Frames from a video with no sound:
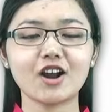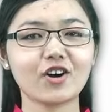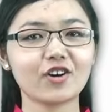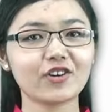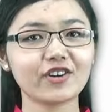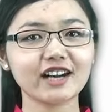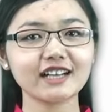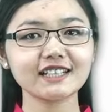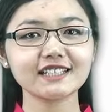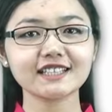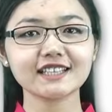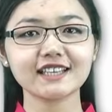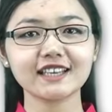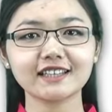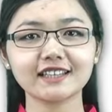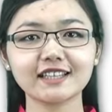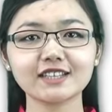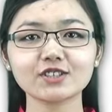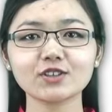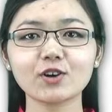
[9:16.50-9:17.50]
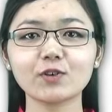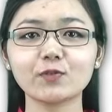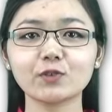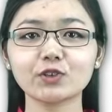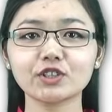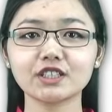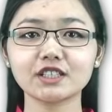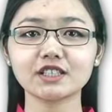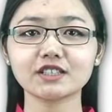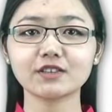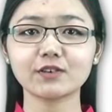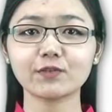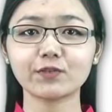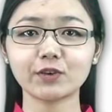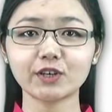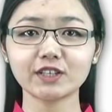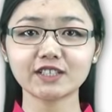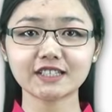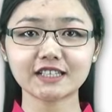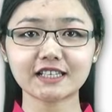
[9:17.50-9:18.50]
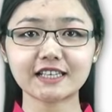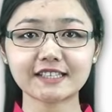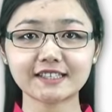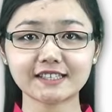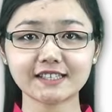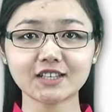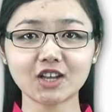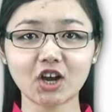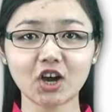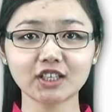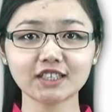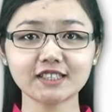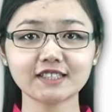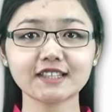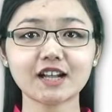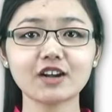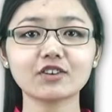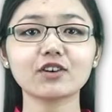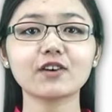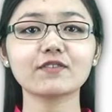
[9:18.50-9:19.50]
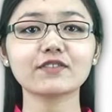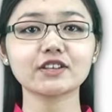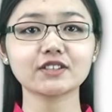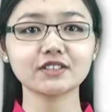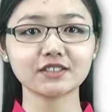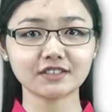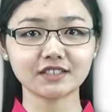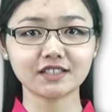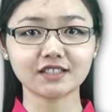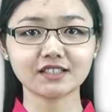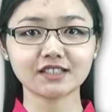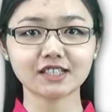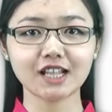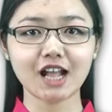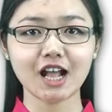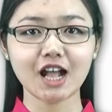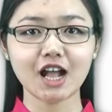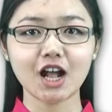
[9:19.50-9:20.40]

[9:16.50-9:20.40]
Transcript: Alright, that's all for this first lesson on the sound of consonants.